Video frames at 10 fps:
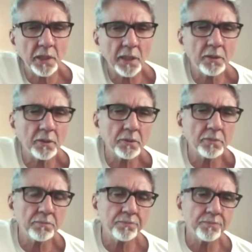subtle
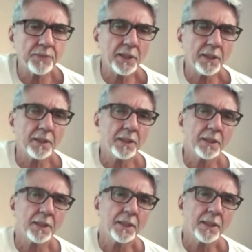
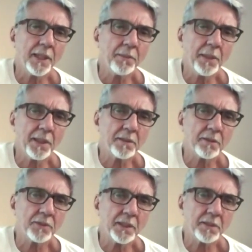element
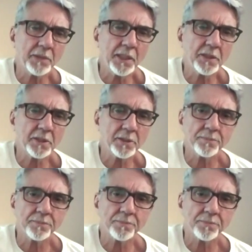of the creation,